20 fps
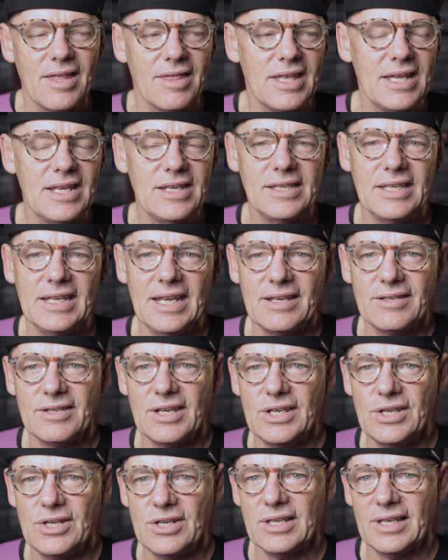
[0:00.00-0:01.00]
these things
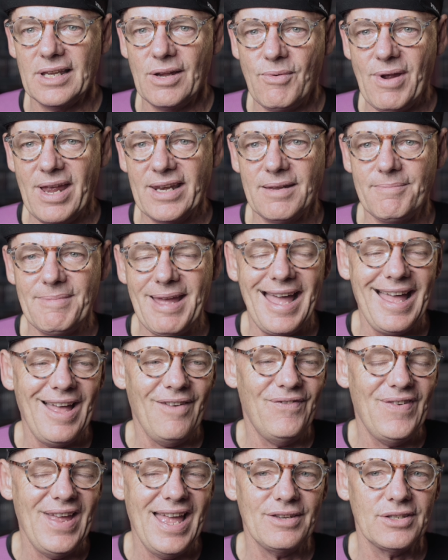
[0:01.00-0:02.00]
are usually around about
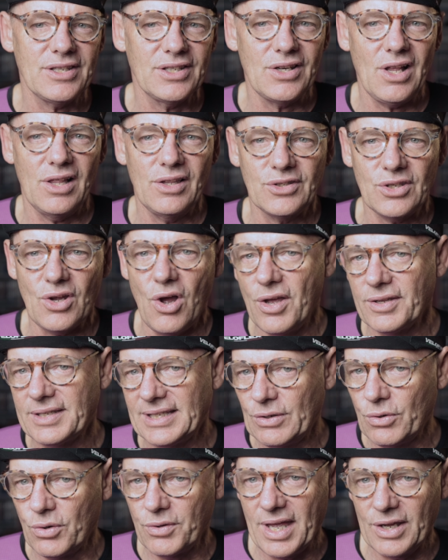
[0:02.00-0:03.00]
$1,000
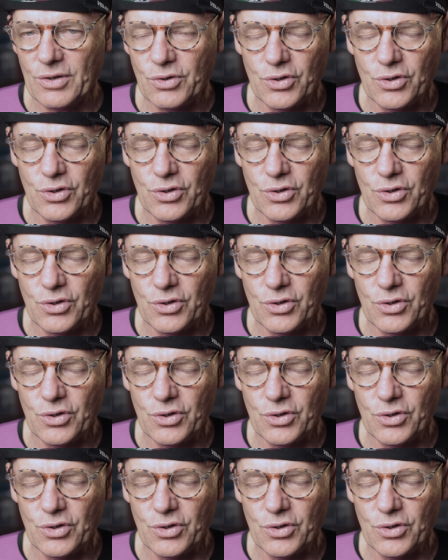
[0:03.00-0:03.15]
Aussie or they